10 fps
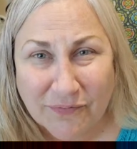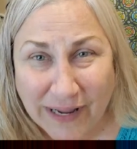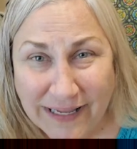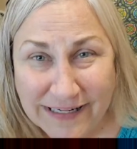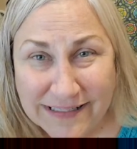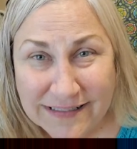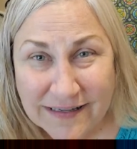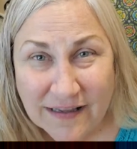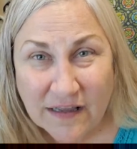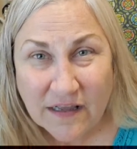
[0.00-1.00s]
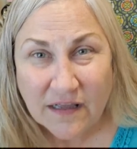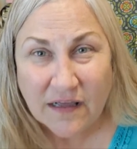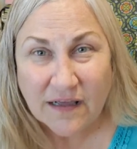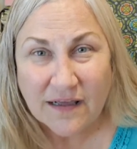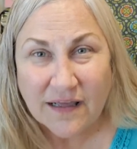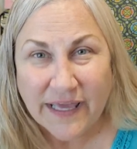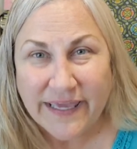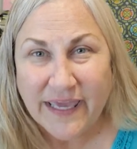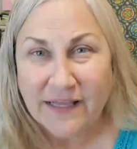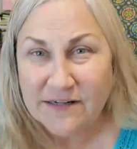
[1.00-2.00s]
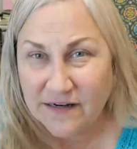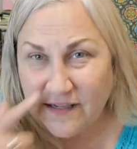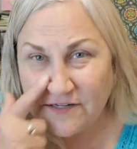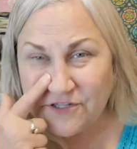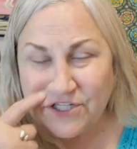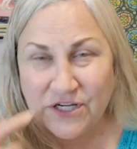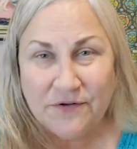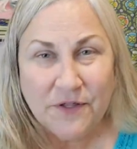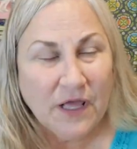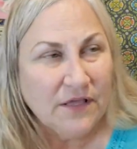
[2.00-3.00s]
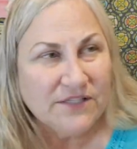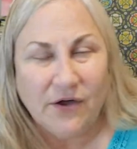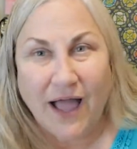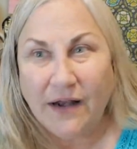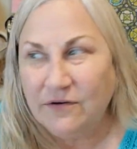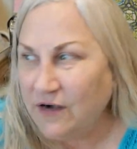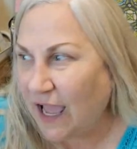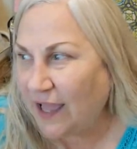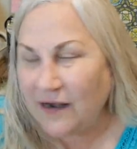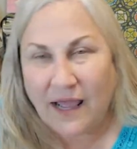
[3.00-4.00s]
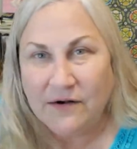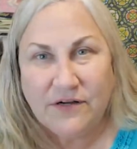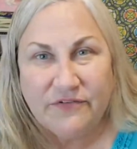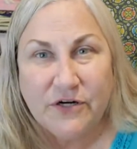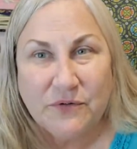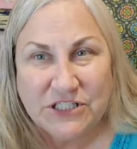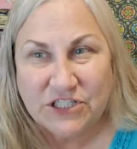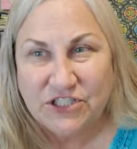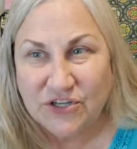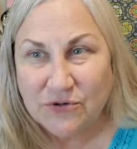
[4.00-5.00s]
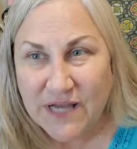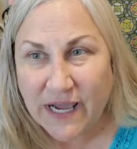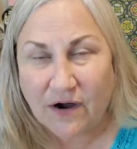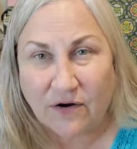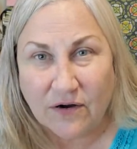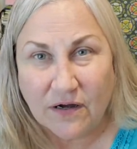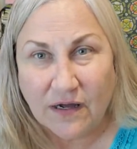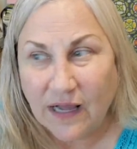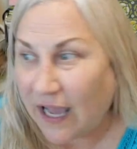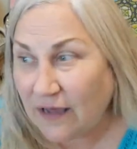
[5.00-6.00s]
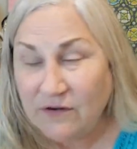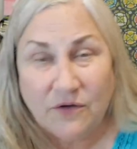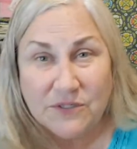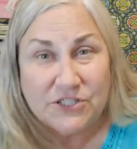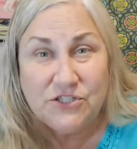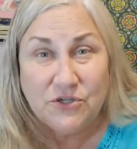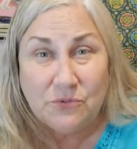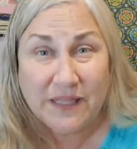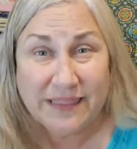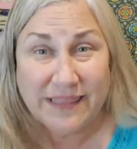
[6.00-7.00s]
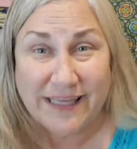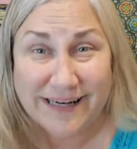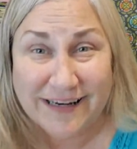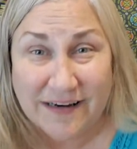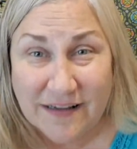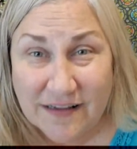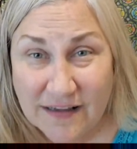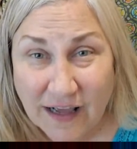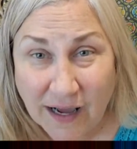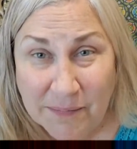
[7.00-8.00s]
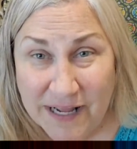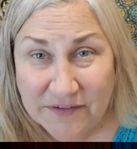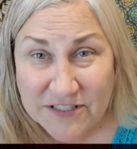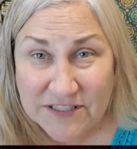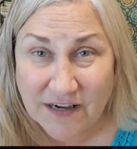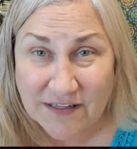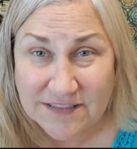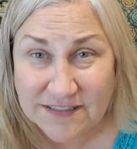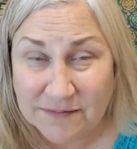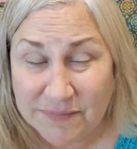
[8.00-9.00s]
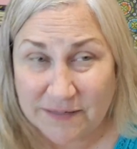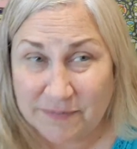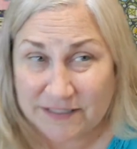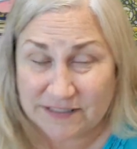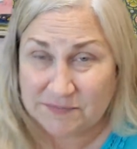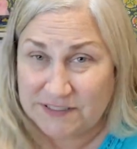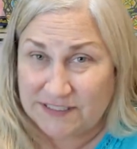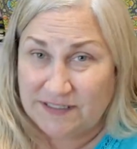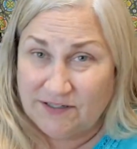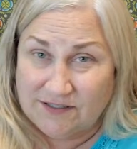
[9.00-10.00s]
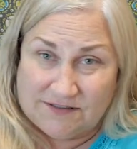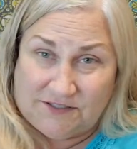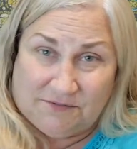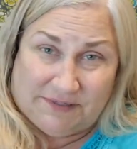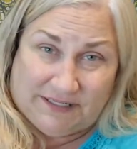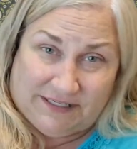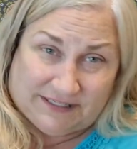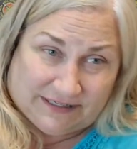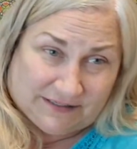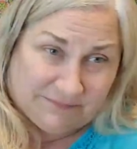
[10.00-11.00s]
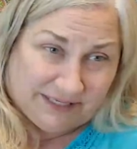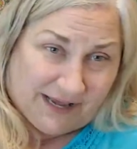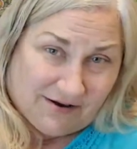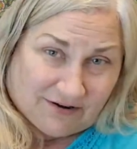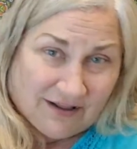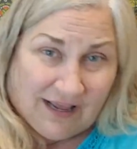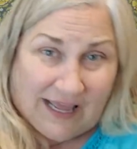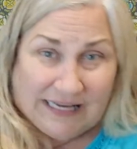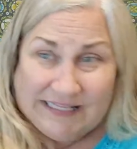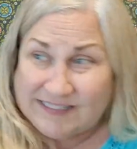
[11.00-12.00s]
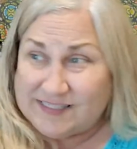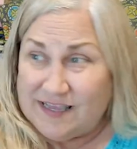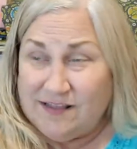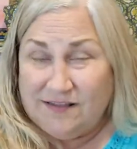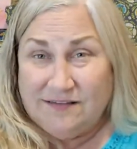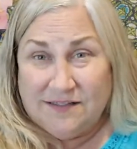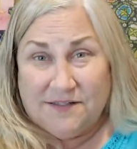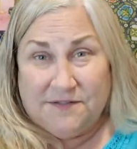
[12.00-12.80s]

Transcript: right? Hey, Ken, Kendra Joe. So I don't, I, I don't even know what to do now. I don't know what to do with it. I'm gonna have to talk to somebody about this, Misty girl. You might need to help me out. How do you sell